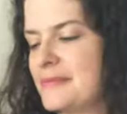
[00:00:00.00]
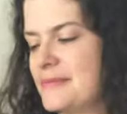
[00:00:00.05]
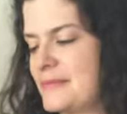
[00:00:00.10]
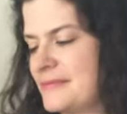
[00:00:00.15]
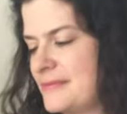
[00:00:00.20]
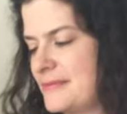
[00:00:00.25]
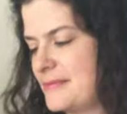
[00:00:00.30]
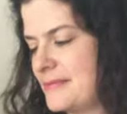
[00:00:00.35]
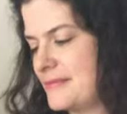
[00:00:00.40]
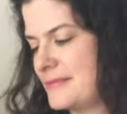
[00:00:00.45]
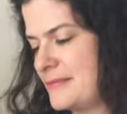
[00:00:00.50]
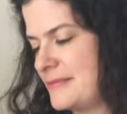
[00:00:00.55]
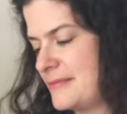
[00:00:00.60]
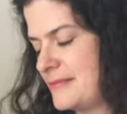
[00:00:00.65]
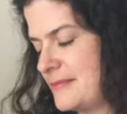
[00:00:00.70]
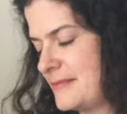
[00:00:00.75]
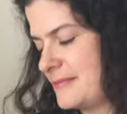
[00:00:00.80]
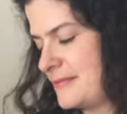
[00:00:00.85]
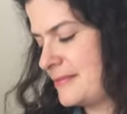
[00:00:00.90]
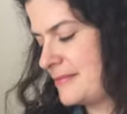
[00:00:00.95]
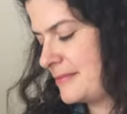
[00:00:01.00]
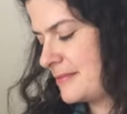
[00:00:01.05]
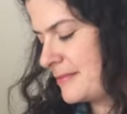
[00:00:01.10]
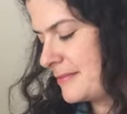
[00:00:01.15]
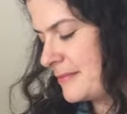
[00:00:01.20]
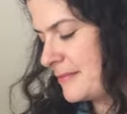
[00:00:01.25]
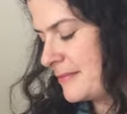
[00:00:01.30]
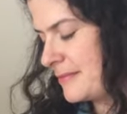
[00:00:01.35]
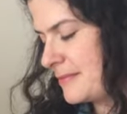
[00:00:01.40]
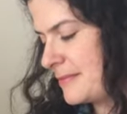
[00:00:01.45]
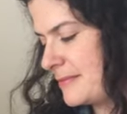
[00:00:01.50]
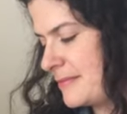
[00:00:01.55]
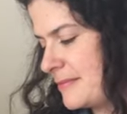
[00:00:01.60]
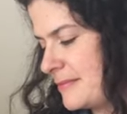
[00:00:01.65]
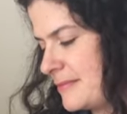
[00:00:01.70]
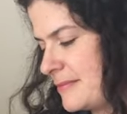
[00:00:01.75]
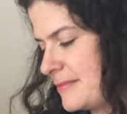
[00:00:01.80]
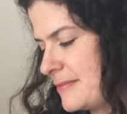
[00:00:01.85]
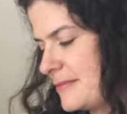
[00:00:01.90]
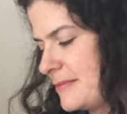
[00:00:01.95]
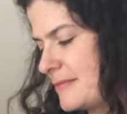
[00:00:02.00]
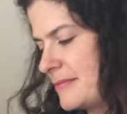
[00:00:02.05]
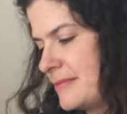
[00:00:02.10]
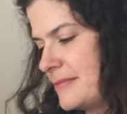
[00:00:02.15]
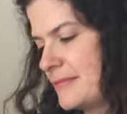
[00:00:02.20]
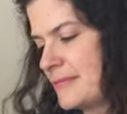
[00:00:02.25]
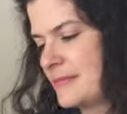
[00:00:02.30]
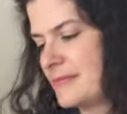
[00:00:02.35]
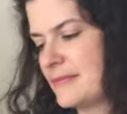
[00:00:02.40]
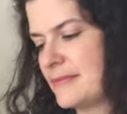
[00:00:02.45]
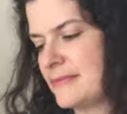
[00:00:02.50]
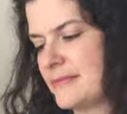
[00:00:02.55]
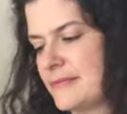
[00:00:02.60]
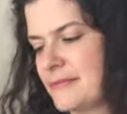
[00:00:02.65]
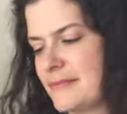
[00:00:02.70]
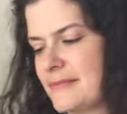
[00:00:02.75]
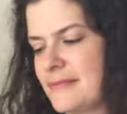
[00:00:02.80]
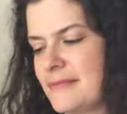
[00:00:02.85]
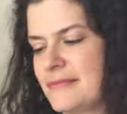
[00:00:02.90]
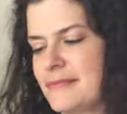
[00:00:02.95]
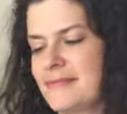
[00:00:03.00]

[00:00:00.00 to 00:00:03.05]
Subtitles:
No one is speaking in this clip.